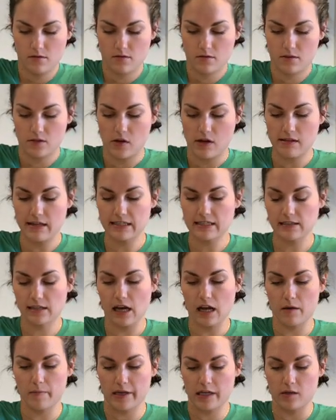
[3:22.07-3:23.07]
So I like to
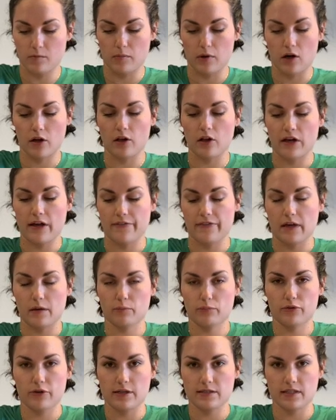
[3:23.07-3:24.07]
kind of make a ball and
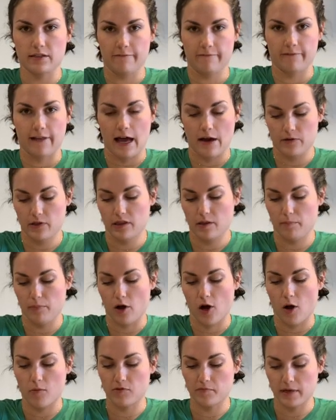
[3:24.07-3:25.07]
then press it flat with the
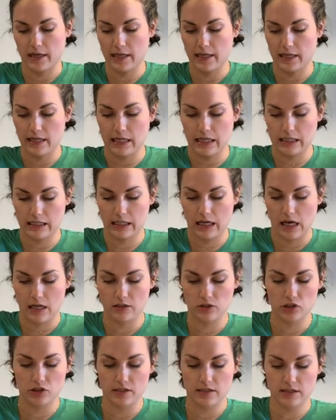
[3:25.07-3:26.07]
palm of my hand. It kind
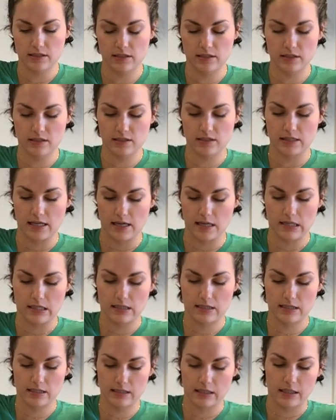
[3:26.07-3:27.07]
of just
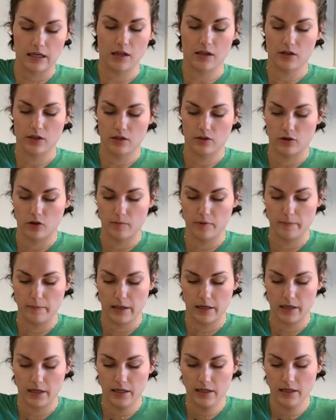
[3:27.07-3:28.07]
stays together a little bit
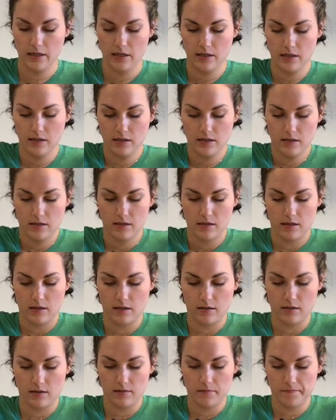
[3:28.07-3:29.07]
better.
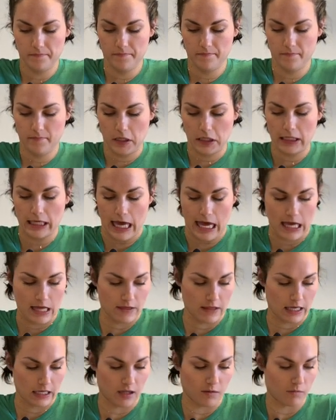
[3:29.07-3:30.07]

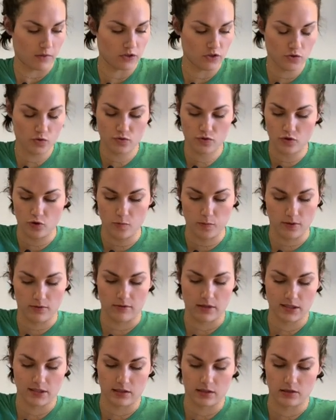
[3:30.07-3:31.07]
Again, they can be super
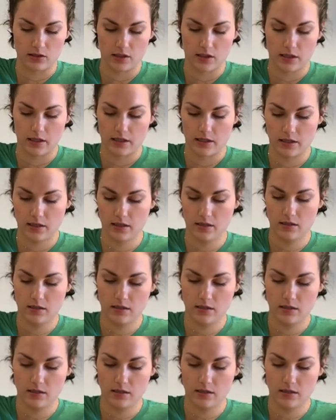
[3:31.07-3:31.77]
rustic looking.